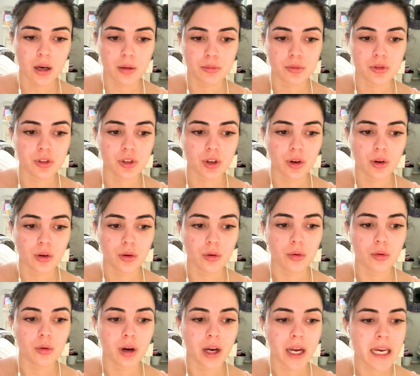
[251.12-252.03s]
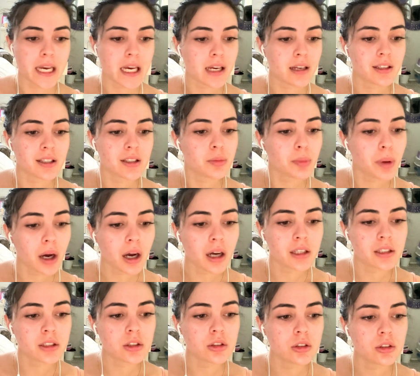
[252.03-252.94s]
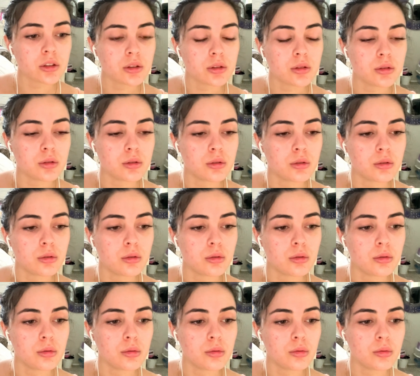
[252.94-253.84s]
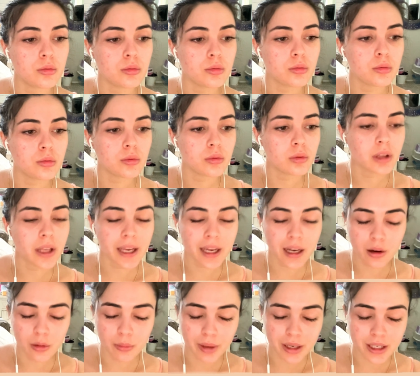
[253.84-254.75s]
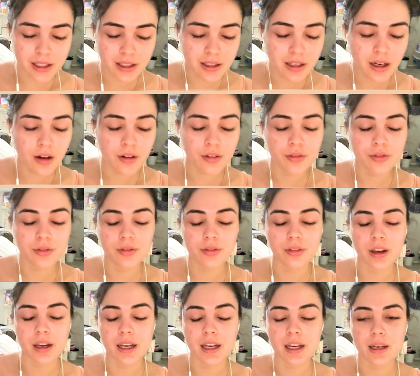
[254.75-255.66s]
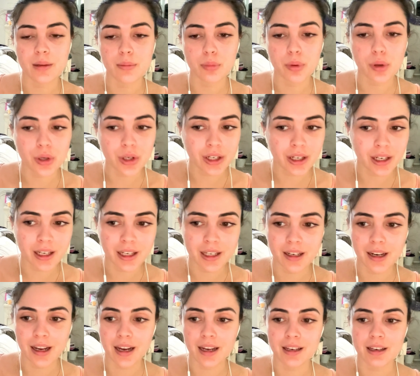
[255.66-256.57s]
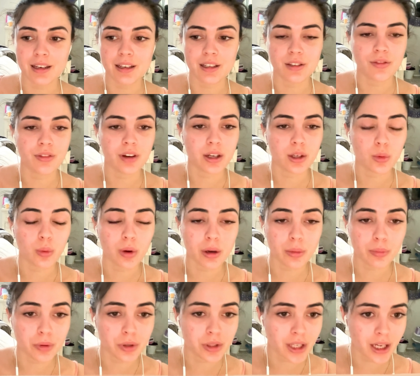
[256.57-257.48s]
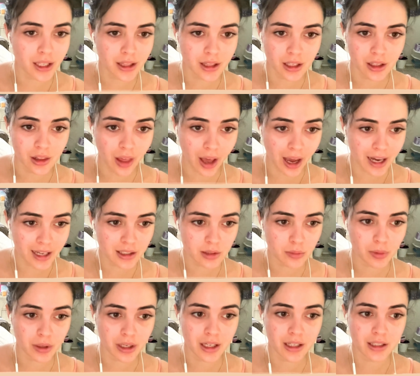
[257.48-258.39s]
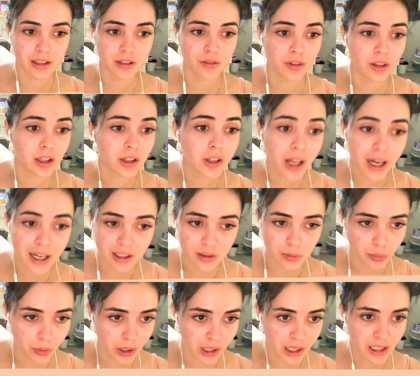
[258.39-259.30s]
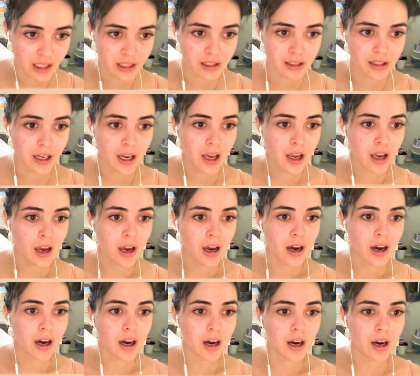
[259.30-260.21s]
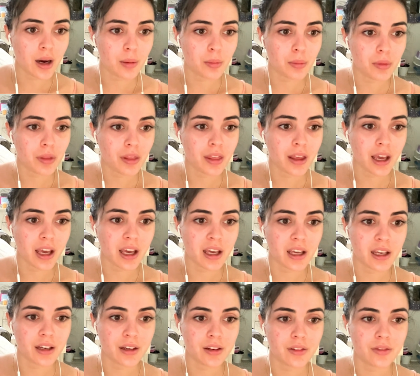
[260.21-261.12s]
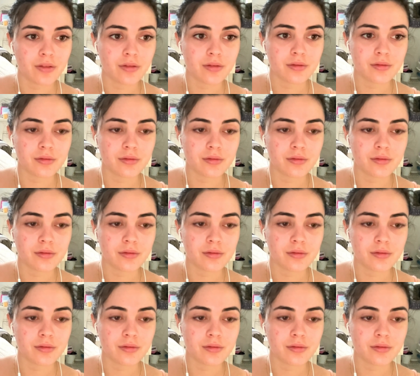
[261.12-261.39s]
So I need a spot to lay out my stuff and put it in. I need to find a way to protect the glass, because if the glass breaks, then